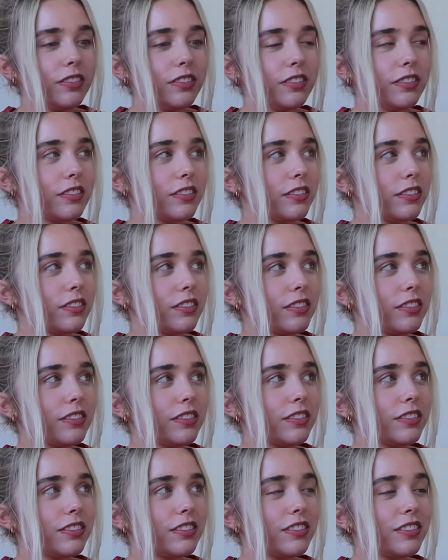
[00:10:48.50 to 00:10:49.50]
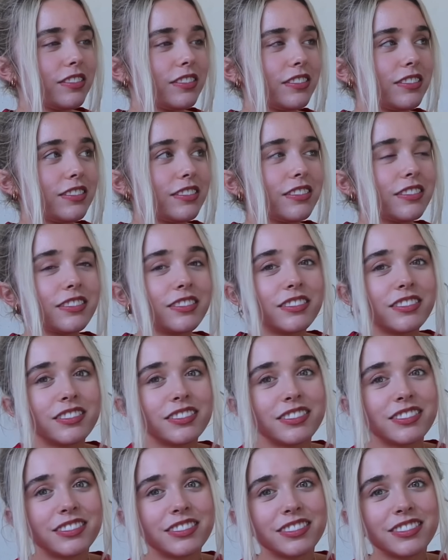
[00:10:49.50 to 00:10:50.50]

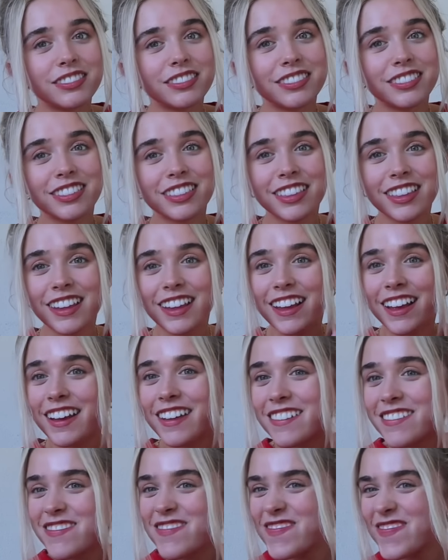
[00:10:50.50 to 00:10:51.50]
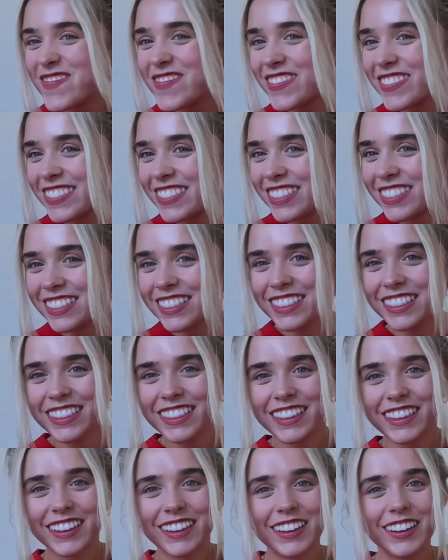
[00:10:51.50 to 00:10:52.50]

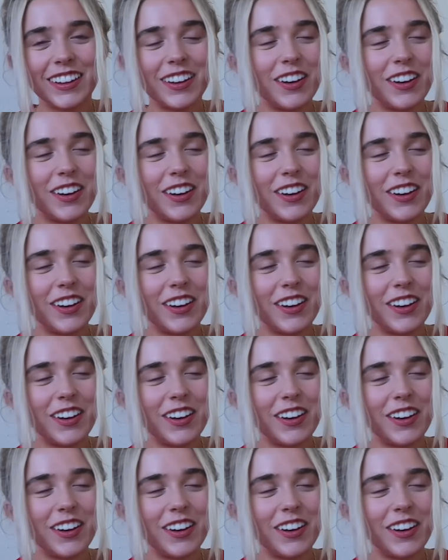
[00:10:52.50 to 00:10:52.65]
[no speech]